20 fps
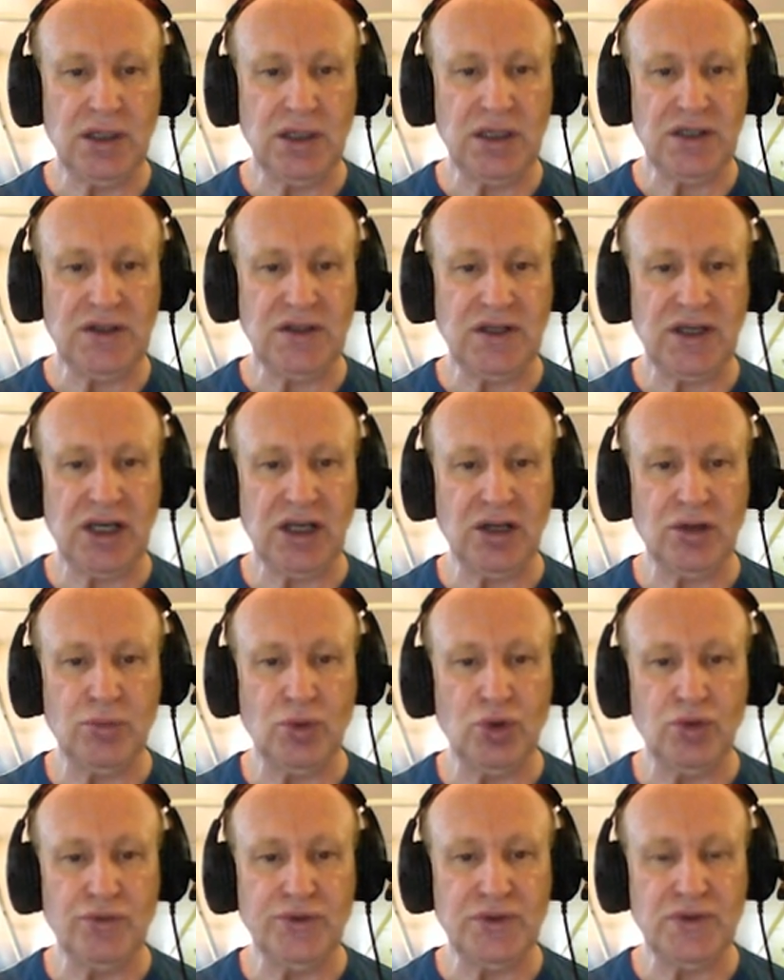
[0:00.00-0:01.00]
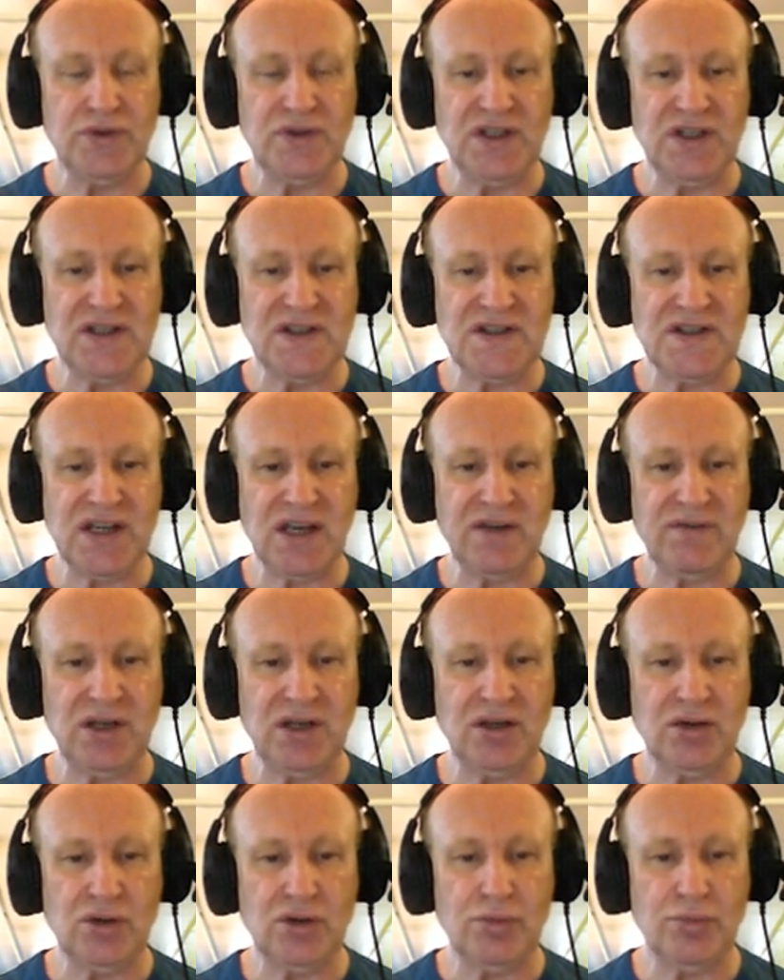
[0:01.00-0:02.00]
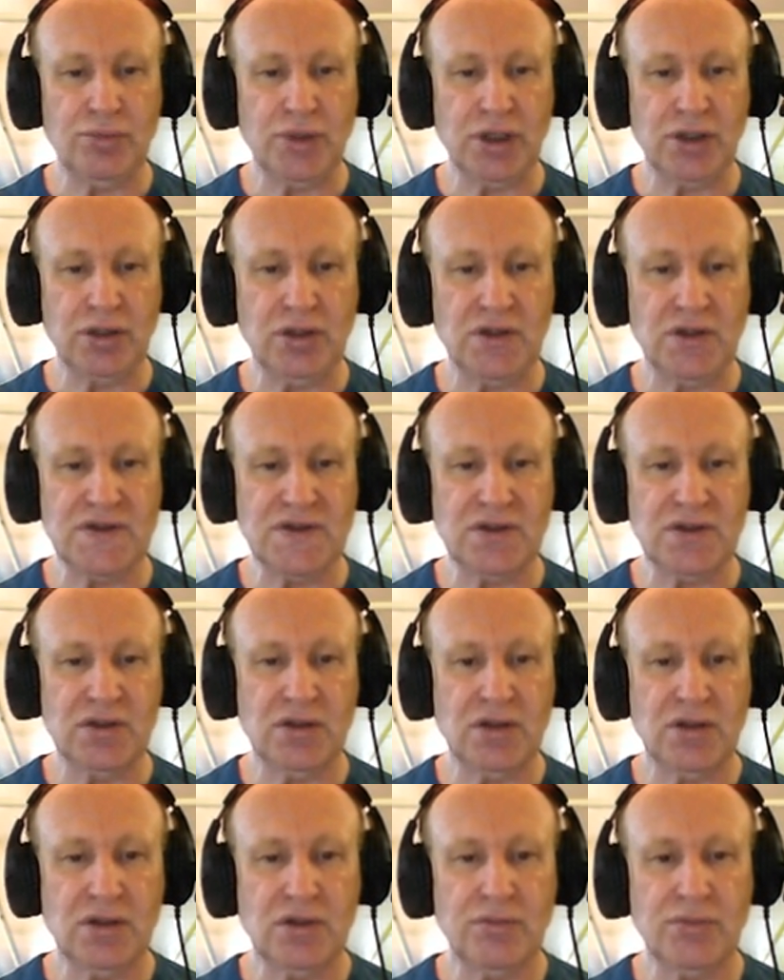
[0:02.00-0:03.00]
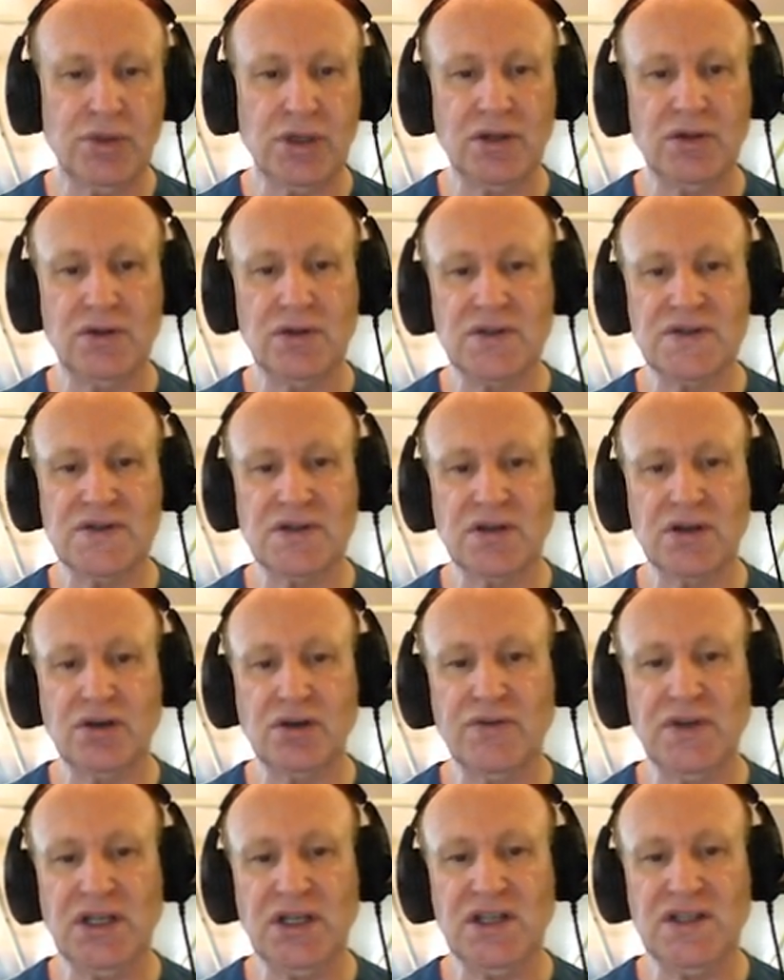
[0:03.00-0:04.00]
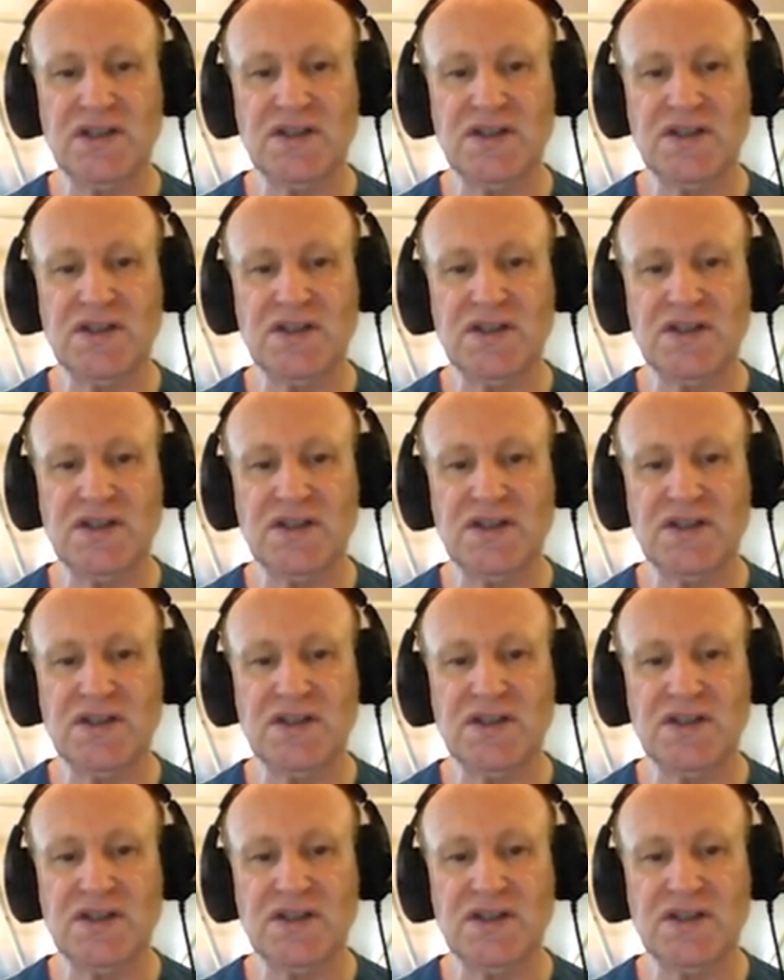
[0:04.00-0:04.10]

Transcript: It cannot move to d7 because queen is